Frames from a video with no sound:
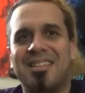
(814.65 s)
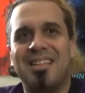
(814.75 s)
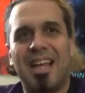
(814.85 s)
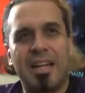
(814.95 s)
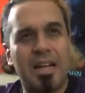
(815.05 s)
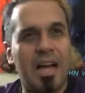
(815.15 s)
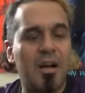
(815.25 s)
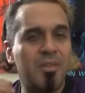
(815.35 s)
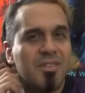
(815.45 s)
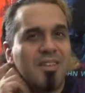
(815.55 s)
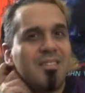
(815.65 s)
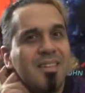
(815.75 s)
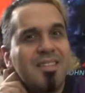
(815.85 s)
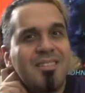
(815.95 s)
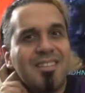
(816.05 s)
like I was
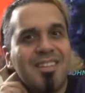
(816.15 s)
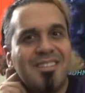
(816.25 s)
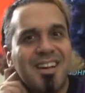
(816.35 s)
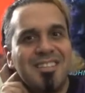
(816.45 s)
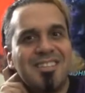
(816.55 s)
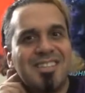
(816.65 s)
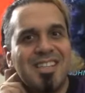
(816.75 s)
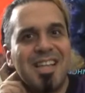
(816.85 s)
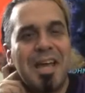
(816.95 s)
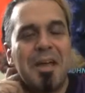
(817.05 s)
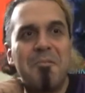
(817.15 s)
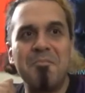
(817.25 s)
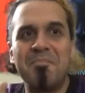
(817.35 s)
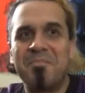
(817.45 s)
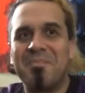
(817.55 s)
listening to The Touch today
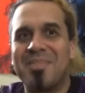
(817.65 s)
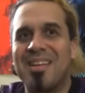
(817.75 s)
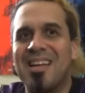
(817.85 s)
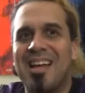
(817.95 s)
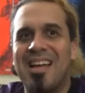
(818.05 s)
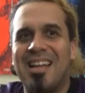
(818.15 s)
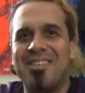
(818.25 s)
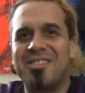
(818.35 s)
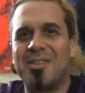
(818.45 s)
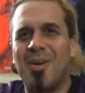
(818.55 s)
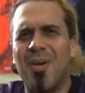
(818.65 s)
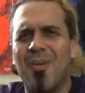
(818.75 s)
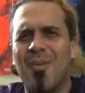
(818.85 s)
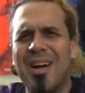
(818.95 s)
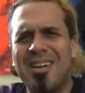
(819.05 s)
and I was
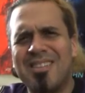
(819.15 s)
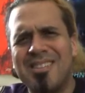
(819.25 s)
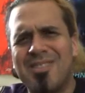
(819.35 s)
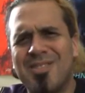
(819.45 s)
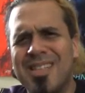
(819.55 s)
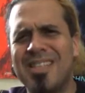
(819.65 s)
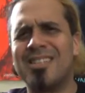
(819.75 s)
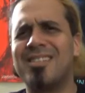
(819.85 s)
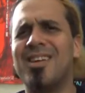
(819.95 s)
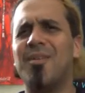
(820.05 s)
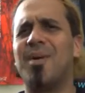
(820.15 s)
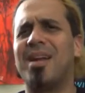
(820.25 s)
going, wow, this is a really good song.